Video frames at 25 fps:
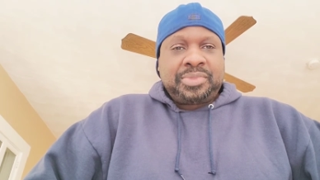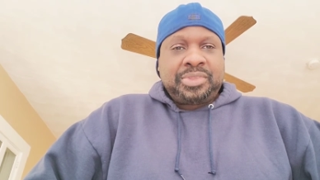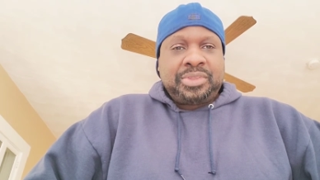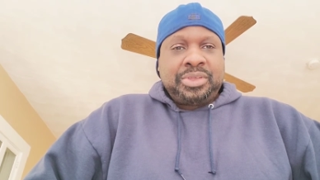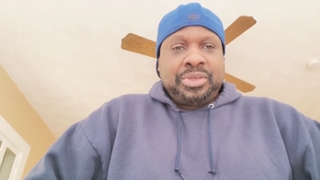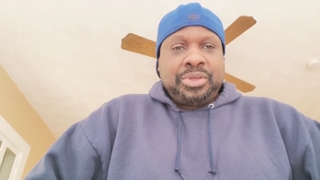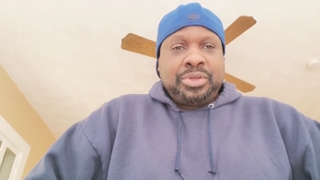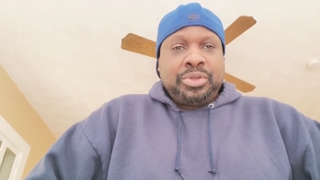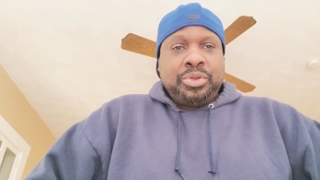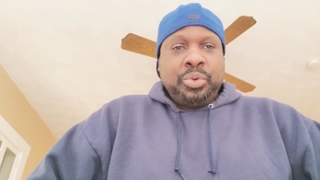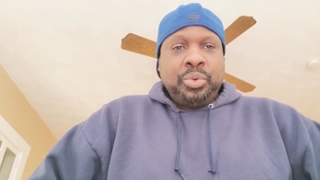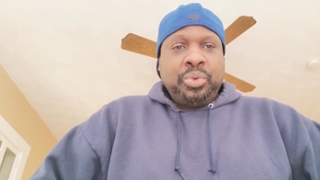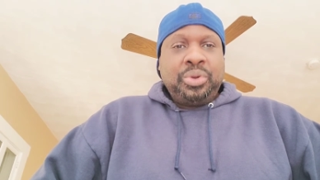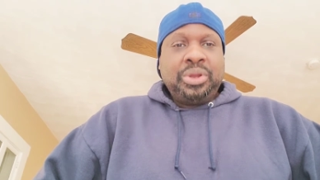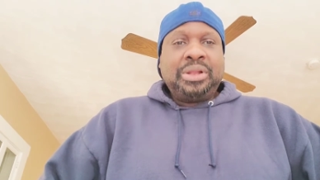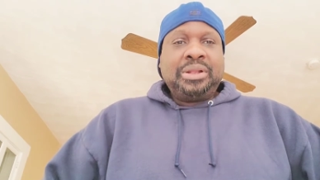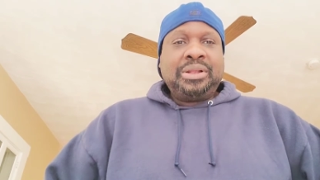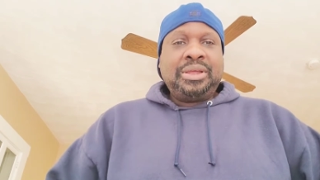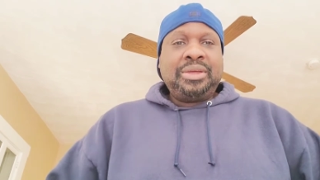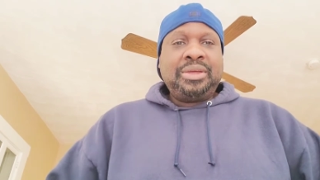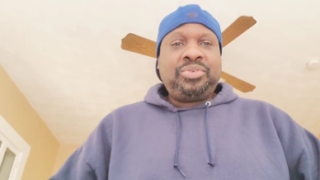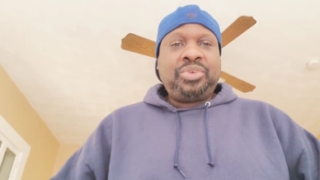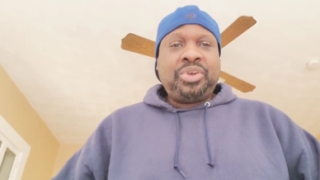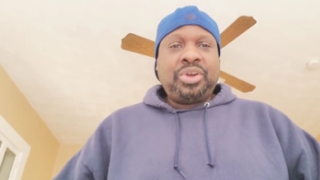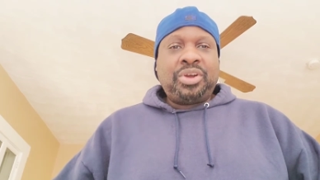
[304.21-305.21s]
You can
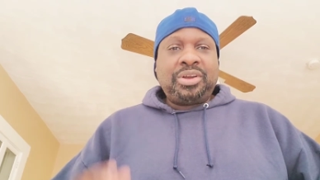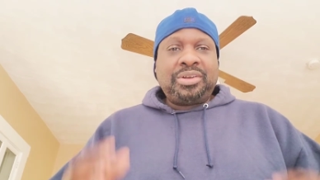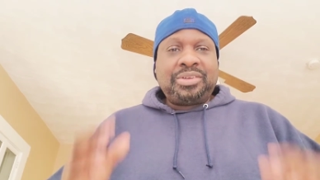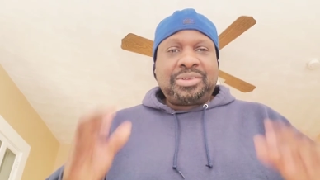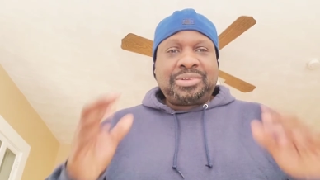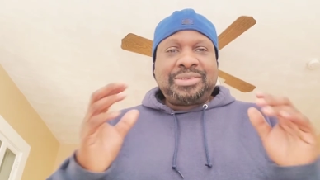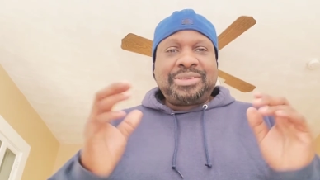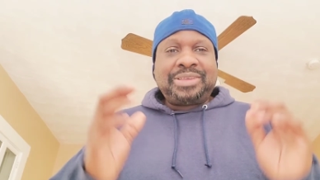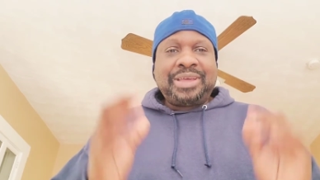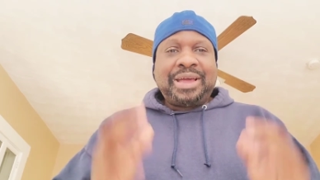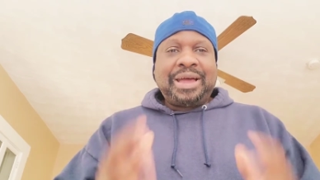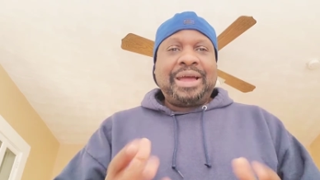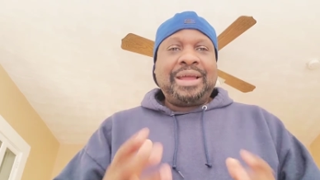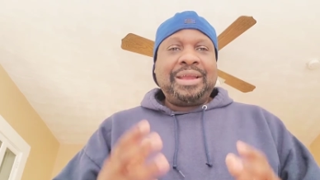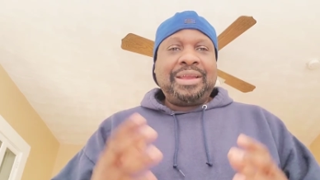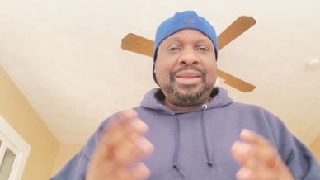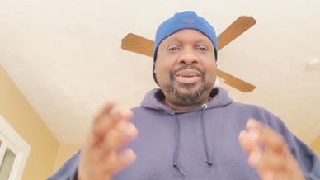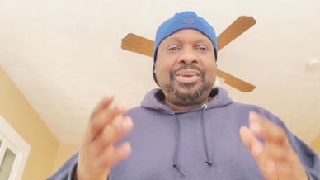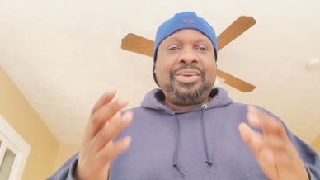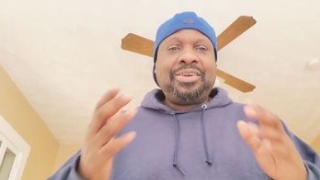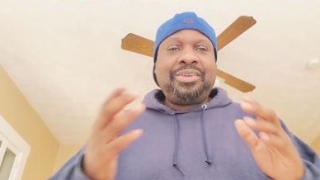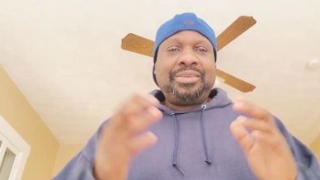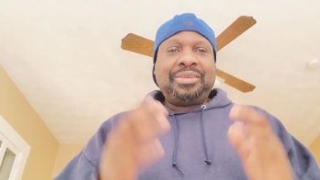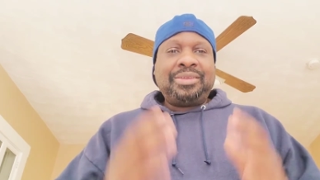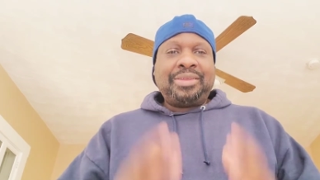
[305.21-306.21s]
live your
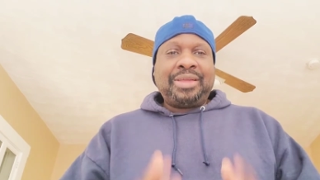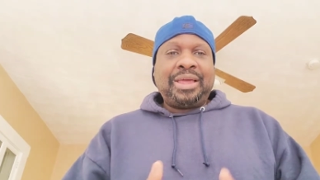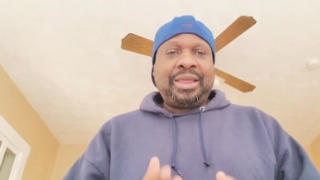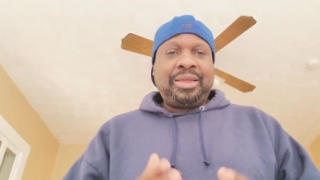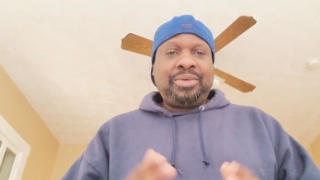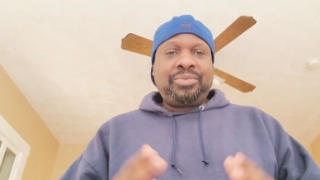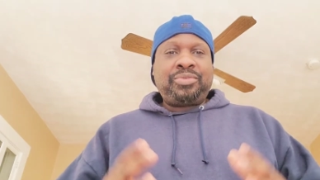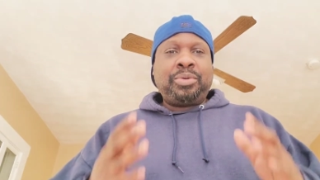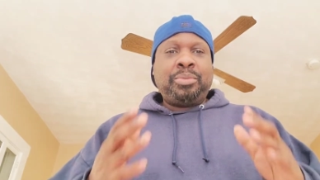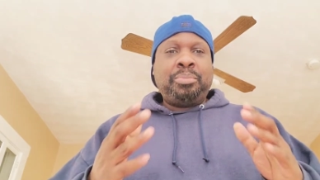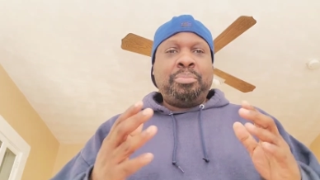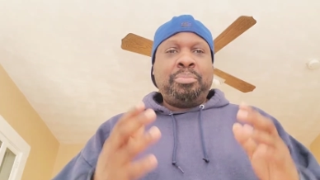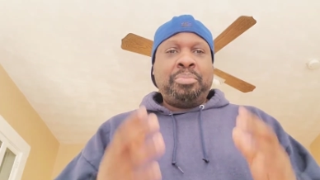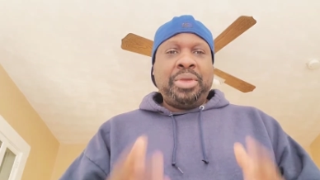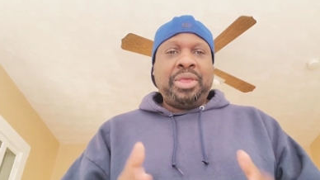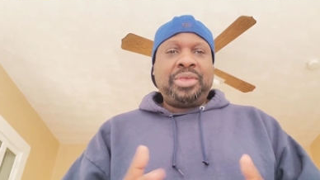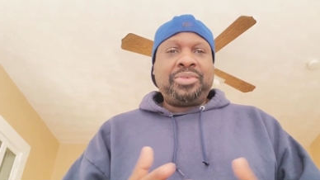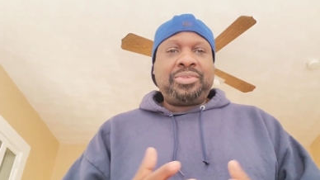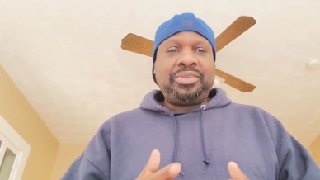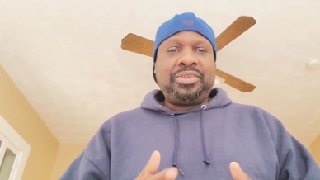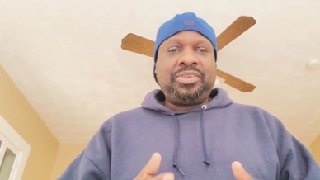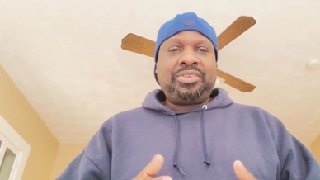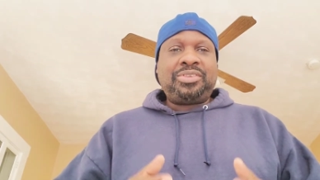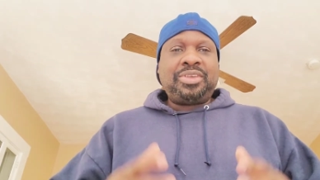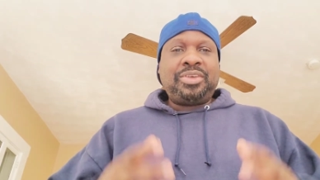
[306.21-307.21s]
entire life for
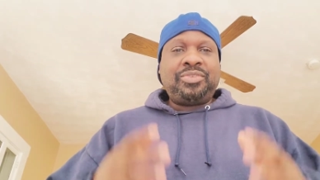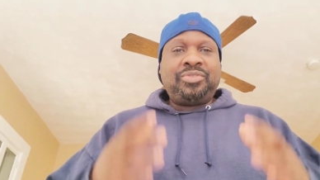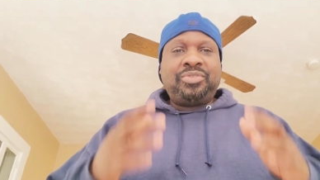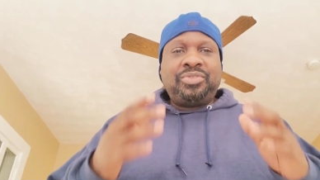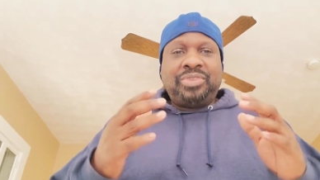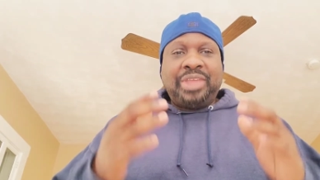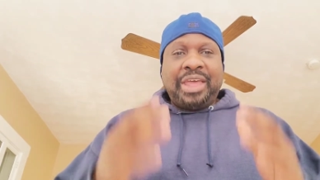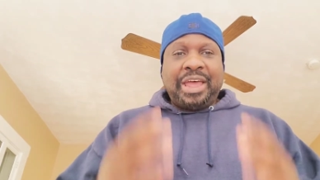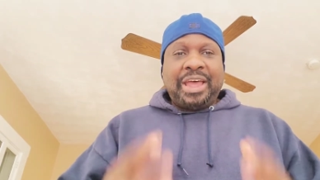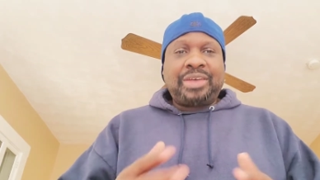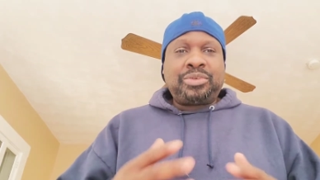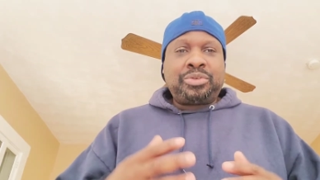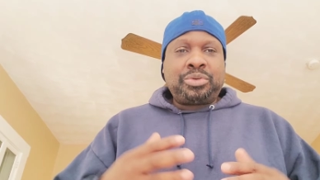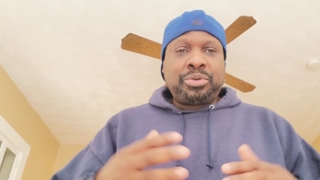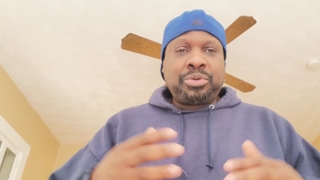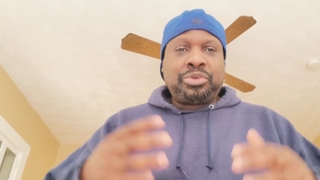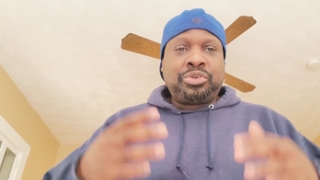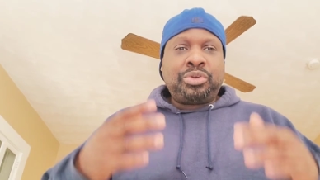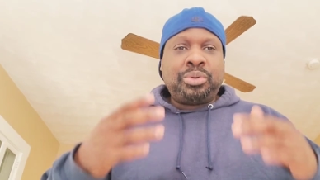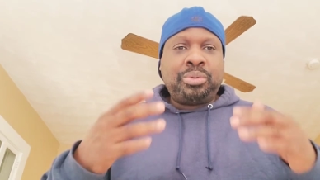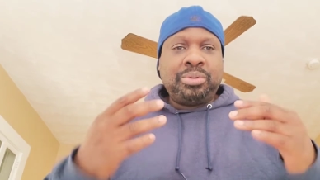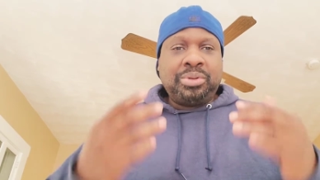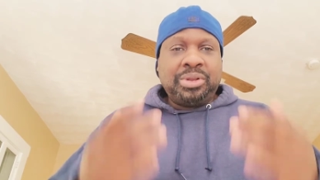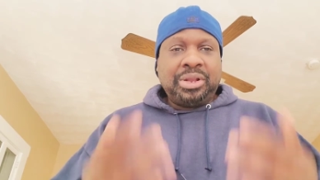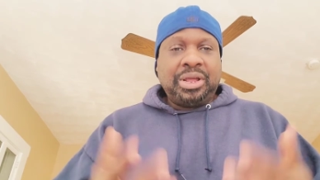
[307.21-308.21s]
business if that's what
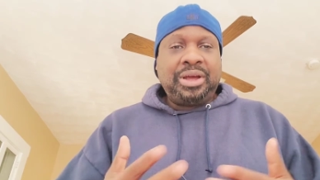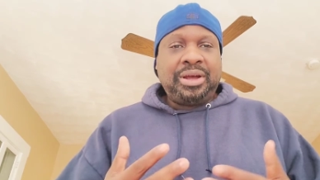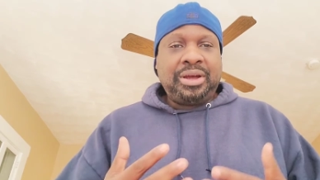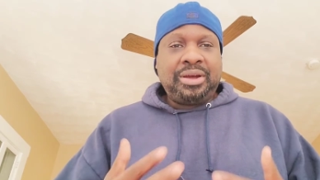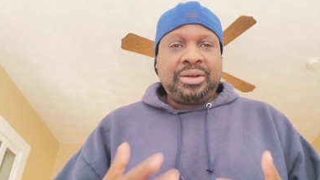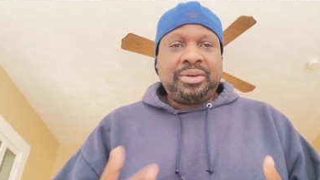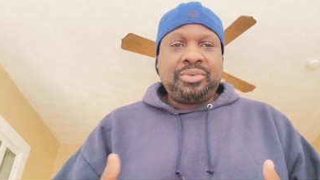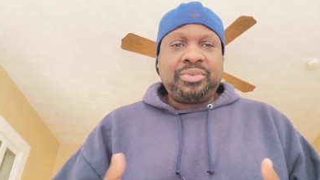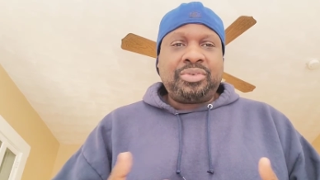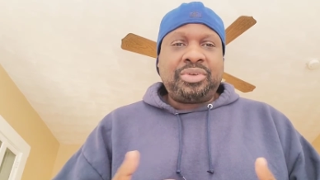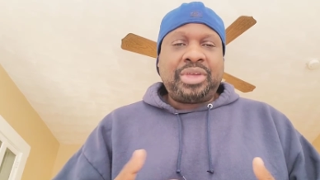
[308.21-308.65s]
you love.